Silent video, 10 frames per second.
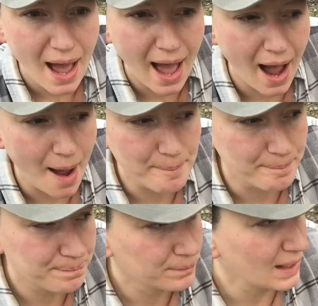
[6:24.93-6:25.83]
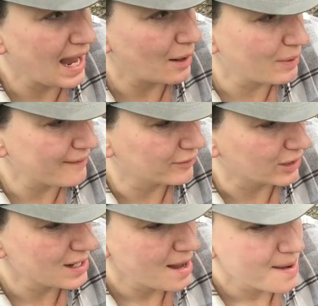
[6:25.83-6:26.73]

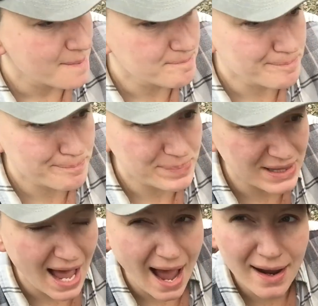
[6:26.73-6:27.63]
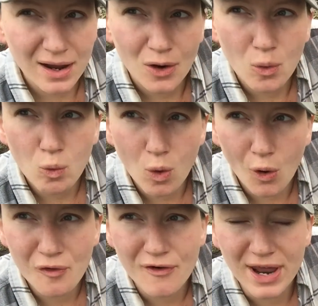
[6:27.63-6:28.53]
However, black
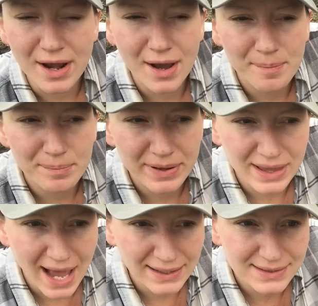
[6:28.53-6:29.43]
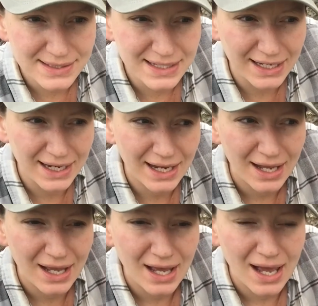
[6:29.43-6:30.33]
woven plastic,
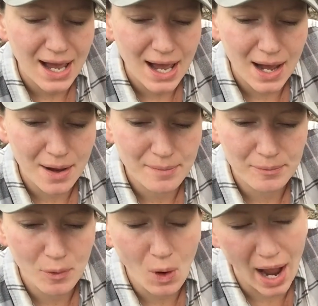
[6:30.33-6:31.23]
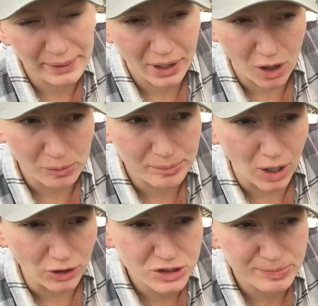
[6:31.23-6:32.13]
I would call
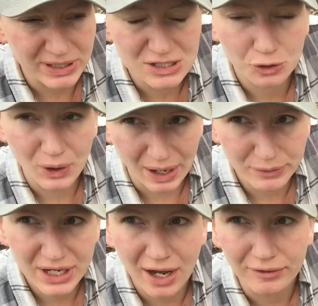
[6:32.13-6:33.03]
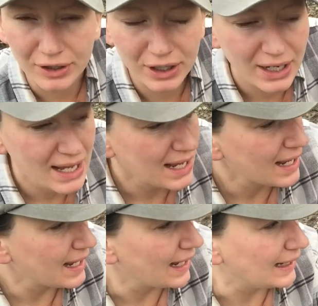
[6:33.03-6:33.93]
mulch, but it's ground cover.
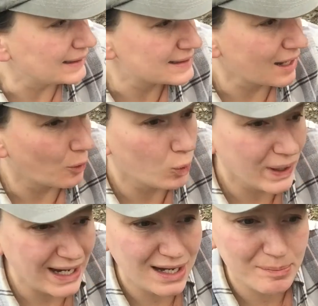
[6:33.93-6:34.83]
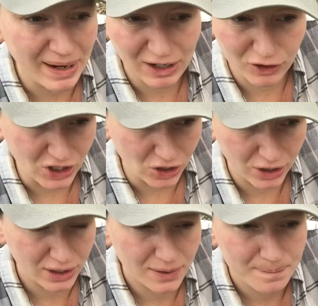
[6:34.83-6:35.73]
It's a weed
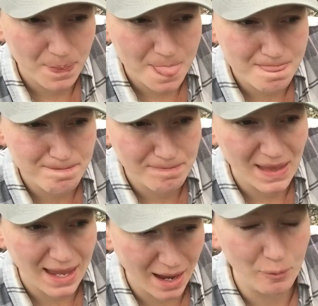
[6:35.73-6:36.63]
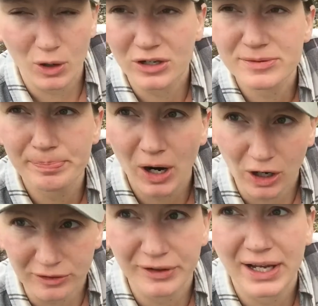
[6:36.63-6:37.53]
barrier. It works
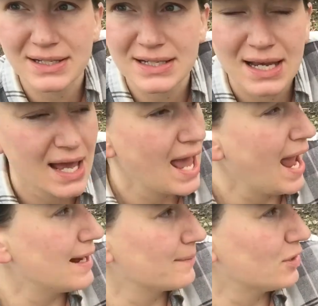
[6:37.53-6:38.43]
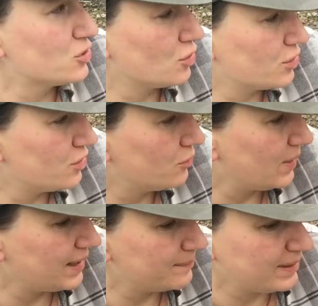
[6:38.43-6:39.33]
perfect. And I'm going to show you
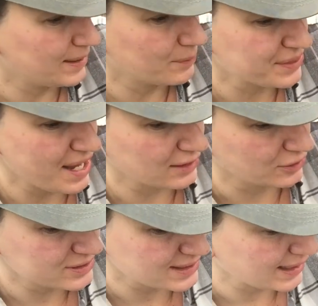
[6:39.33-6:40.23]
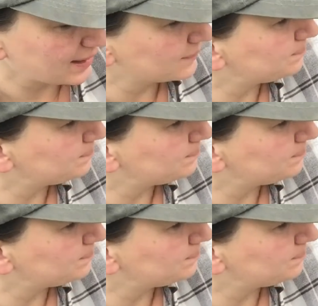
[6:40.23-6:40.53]
in a minute what that looks like.